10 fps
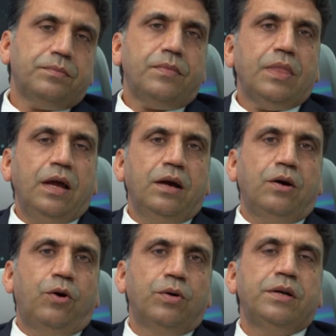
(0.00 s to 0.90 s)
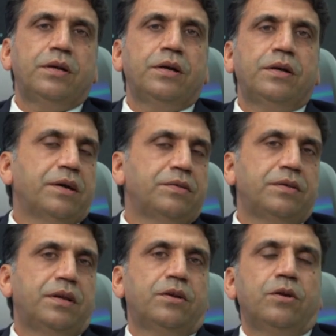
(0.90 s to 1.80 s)
auditor, tax agent,
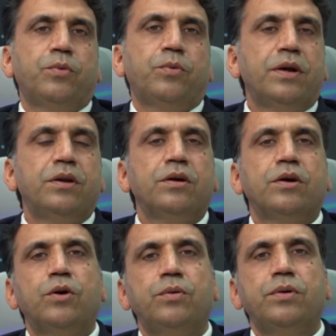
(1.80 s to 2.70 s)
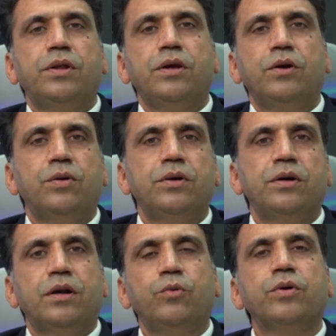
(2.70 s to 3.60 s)
and providing accounting, audit, and
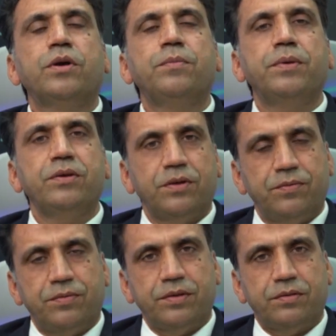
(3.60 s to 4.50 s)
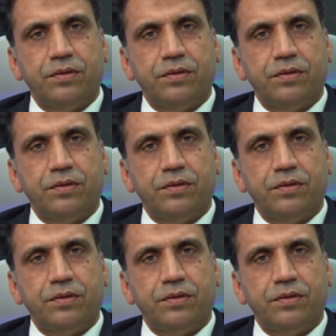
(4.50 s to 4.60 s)
bookkeeping services.